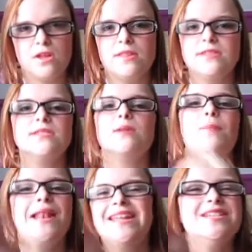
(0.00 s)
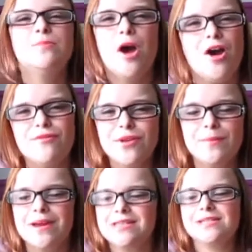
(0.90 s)
This is the Police perfume,
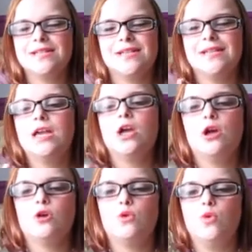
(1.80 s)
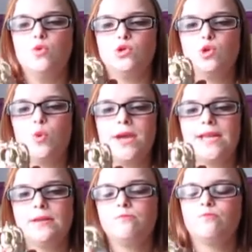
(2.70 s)
basically, called Queen.